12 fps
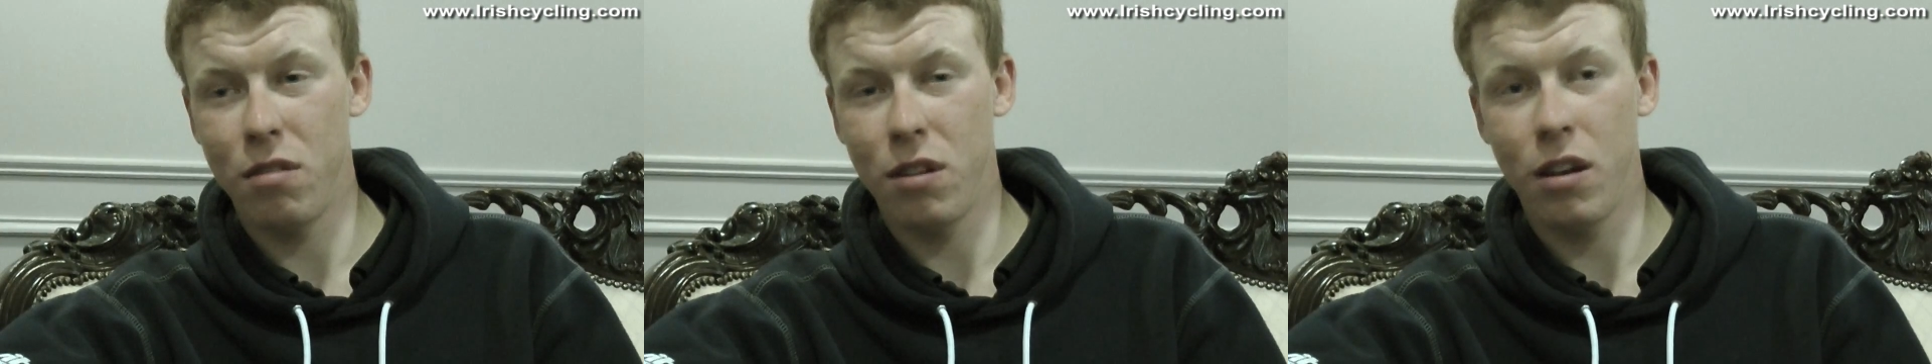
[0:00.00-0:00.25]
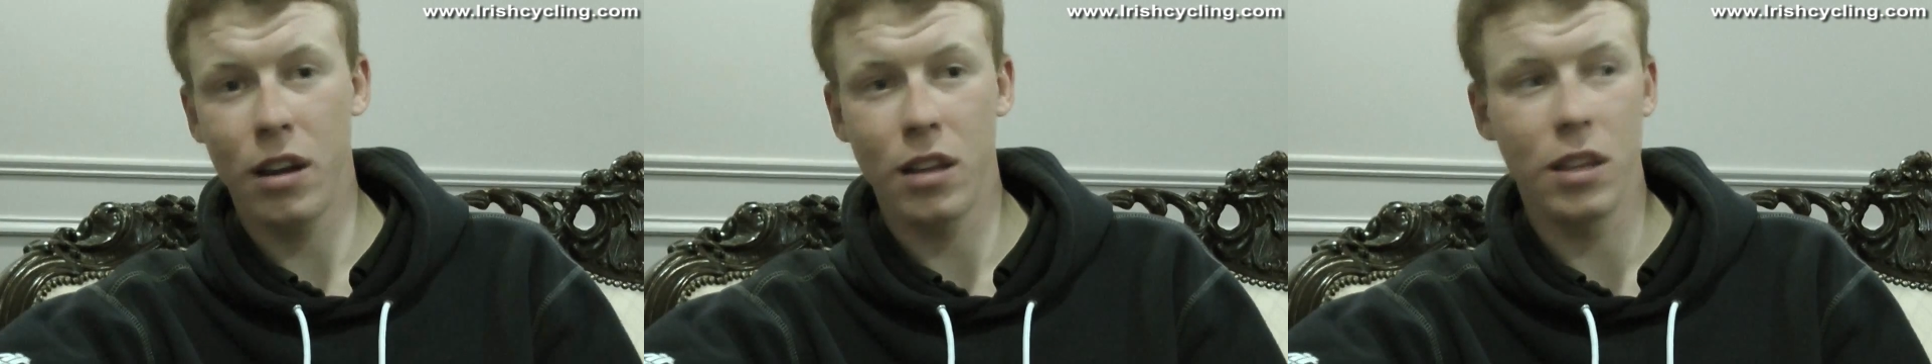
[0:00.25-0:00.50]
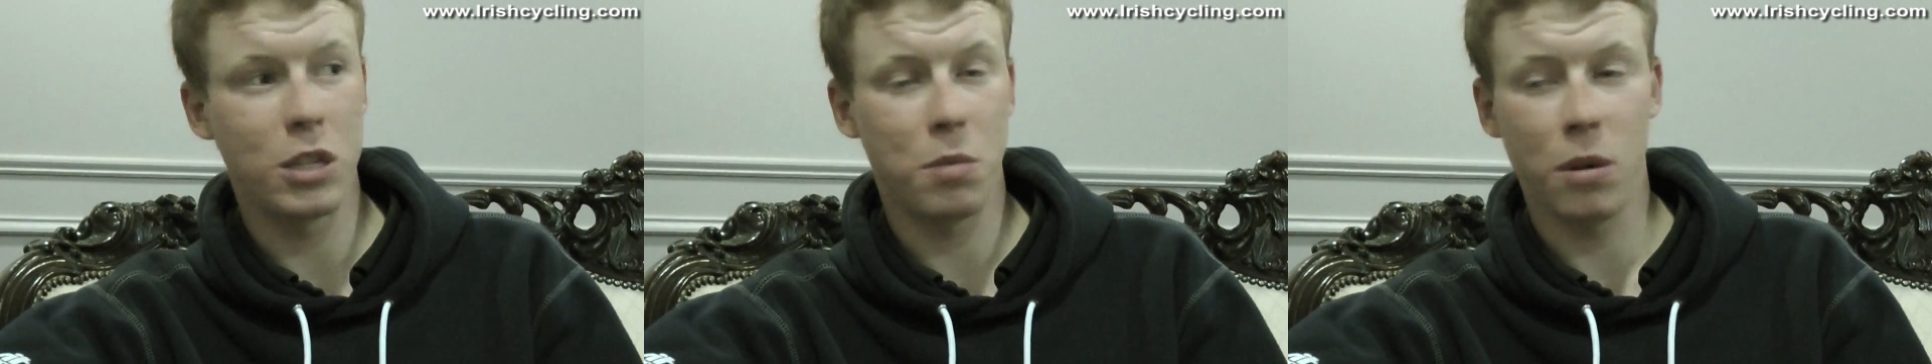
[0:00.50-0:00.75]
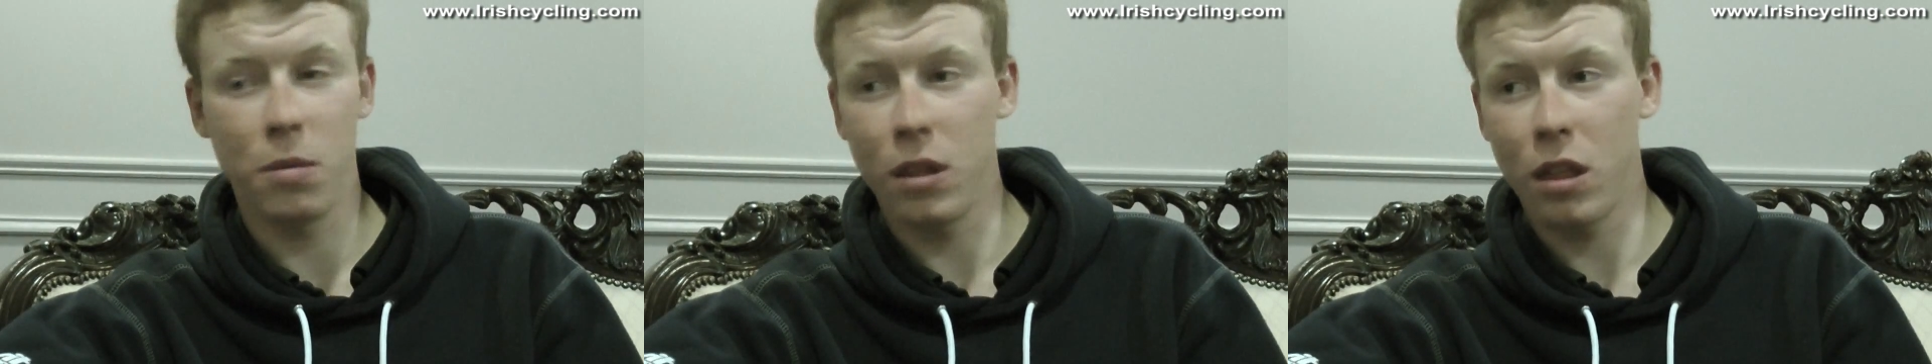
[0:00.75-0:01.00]
I reckon this is
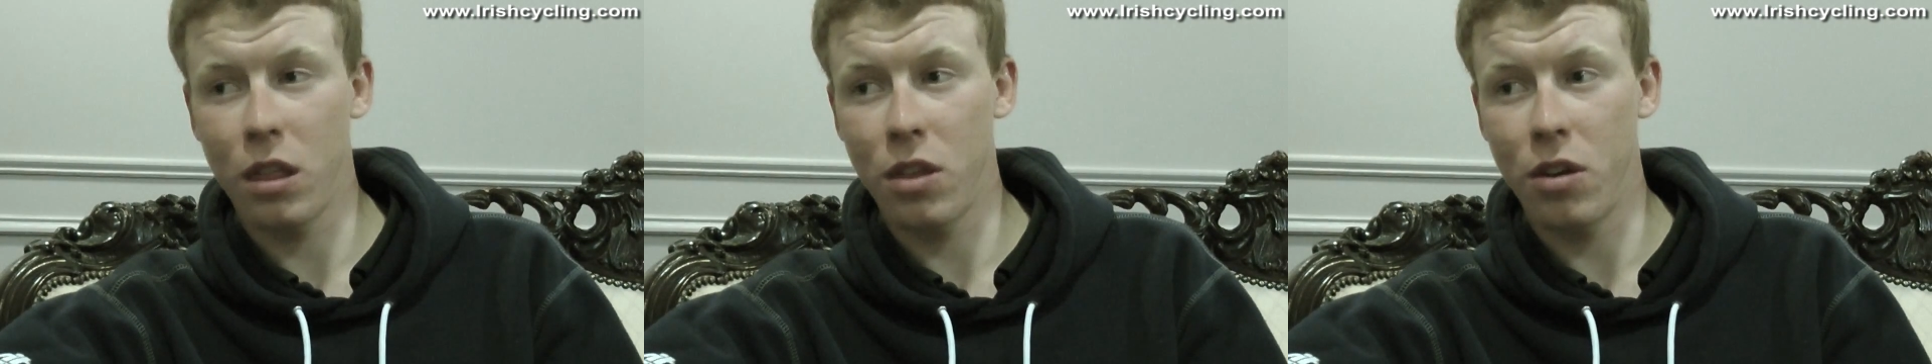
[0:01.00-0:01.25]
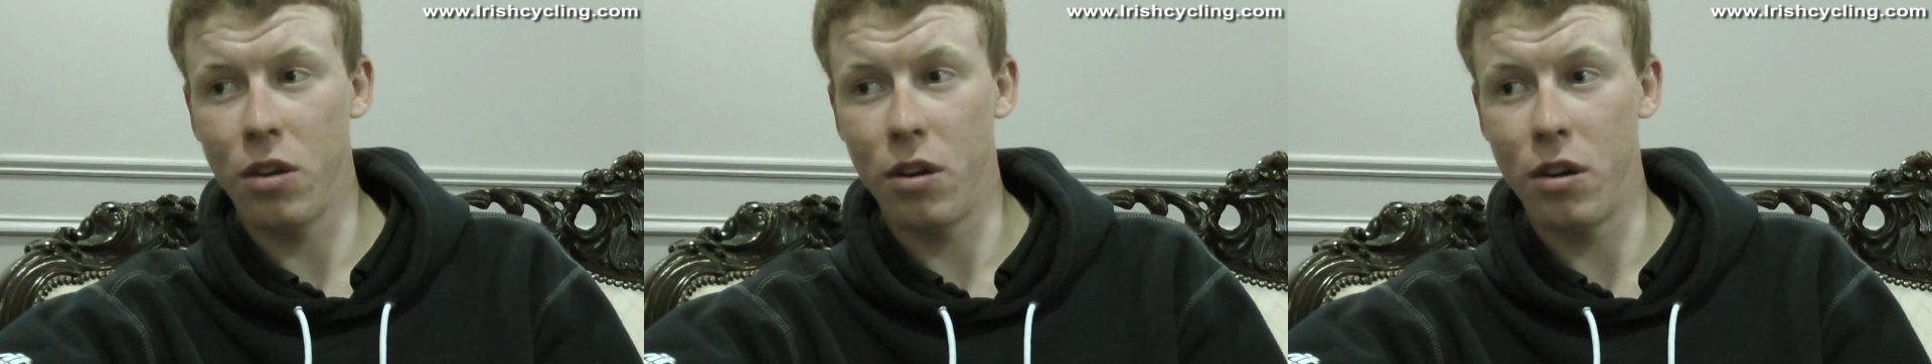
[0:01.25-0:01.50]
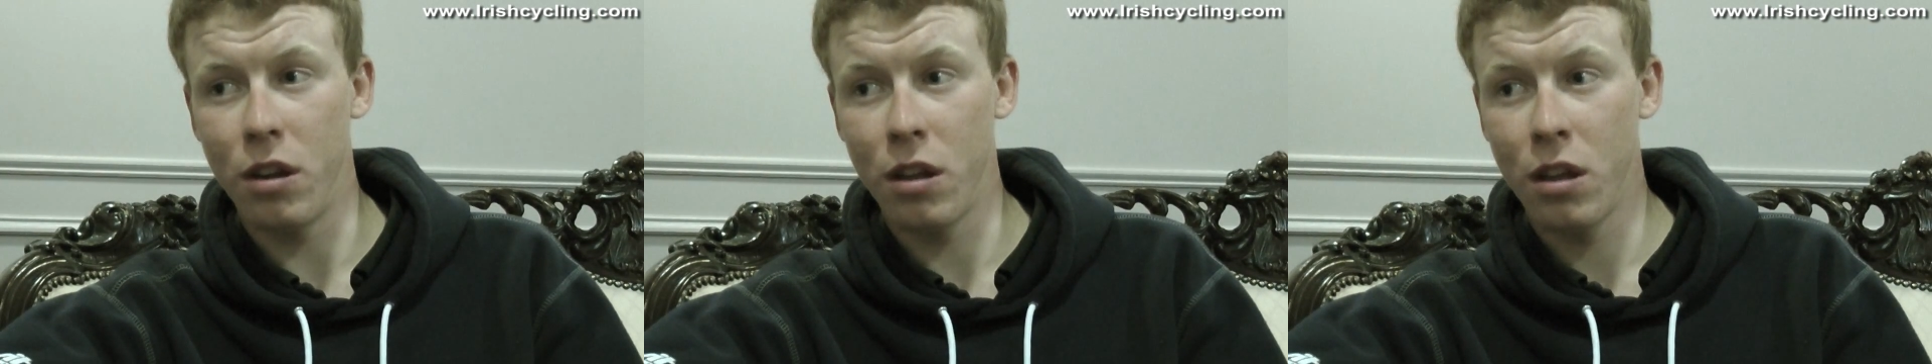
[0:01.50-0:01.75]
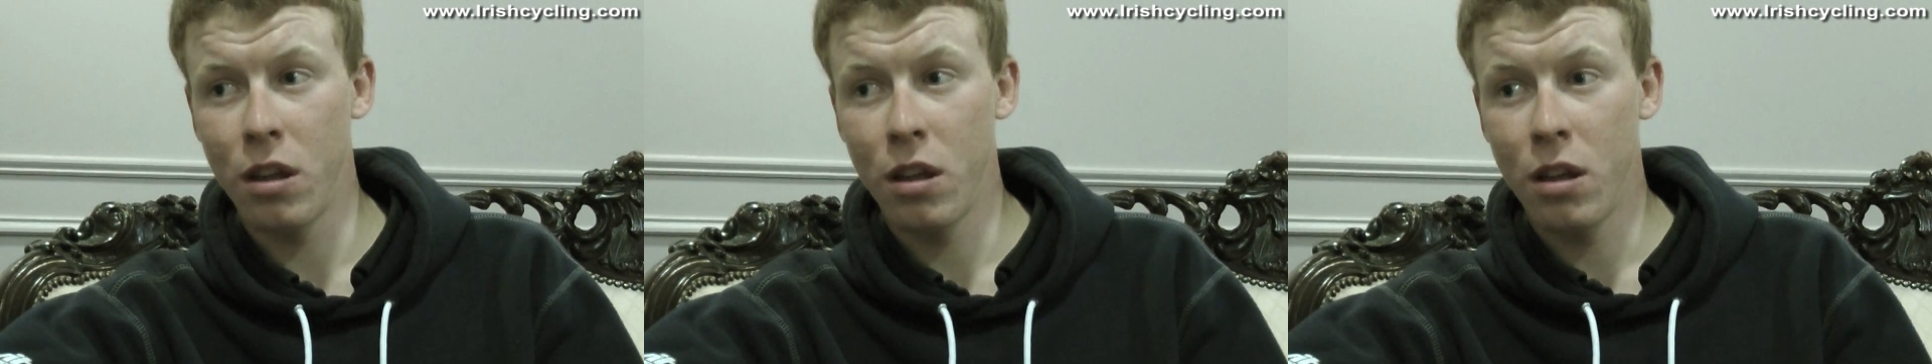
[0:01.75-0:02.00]
probably the third,
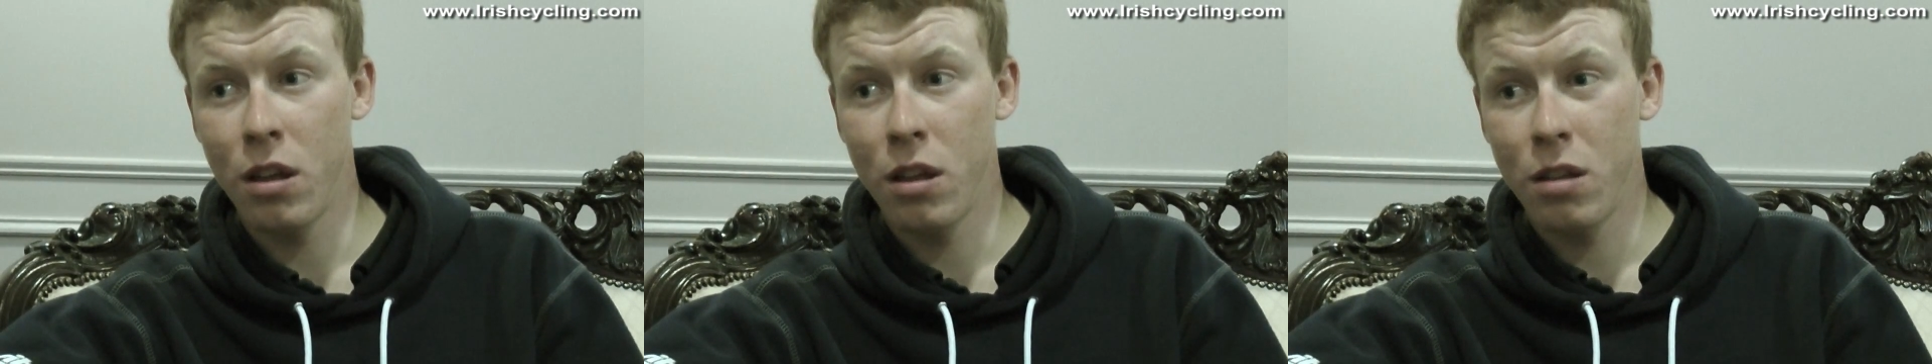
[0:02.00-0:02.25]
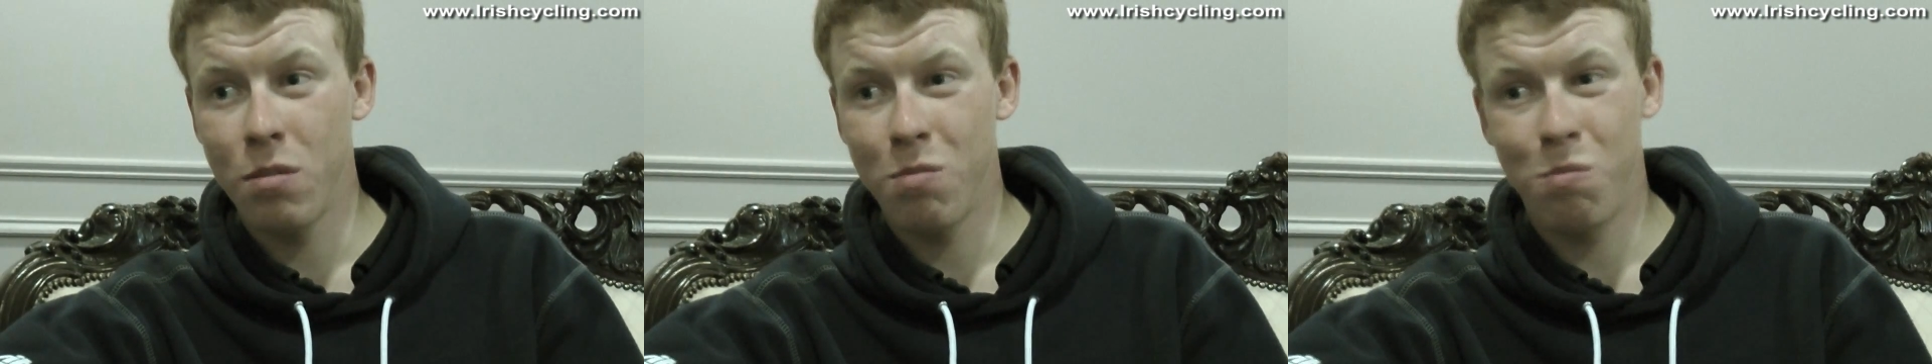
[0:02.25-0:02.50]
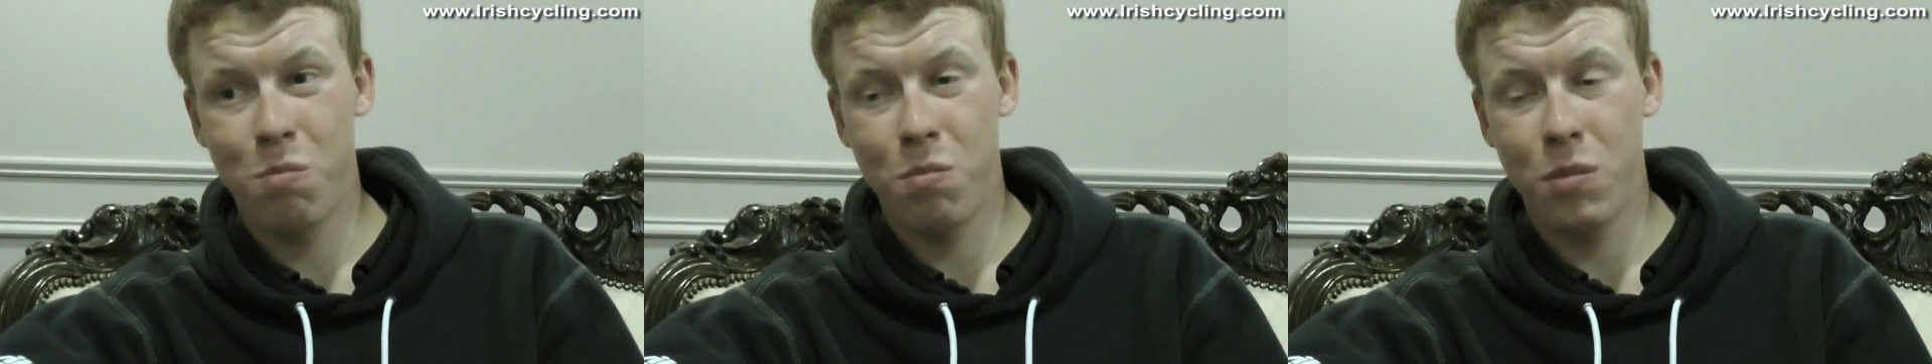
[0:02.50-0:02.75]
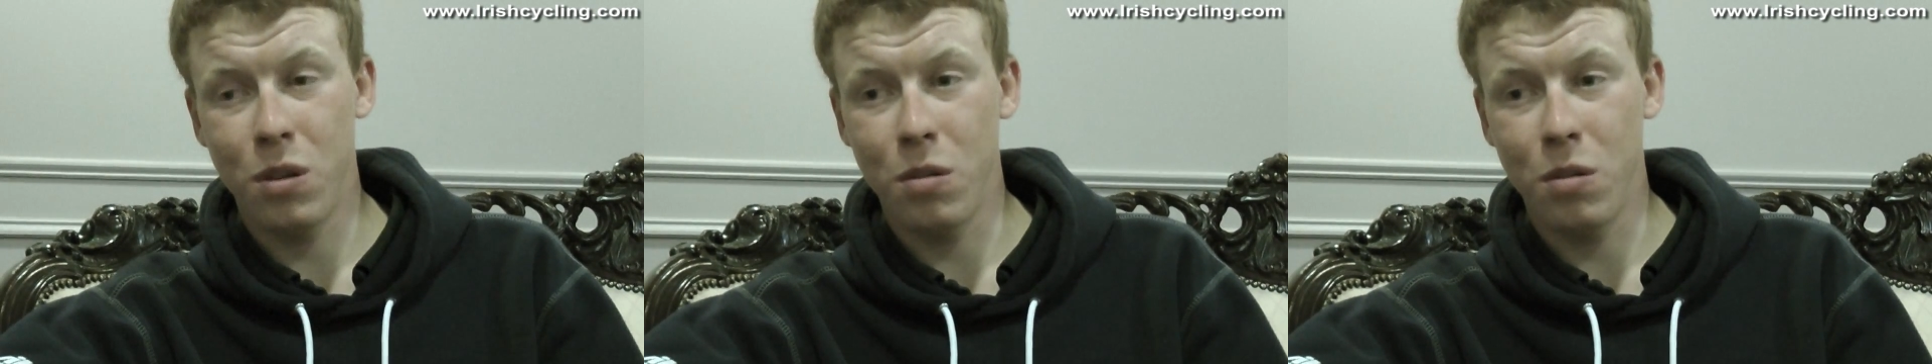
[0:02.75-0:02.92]
you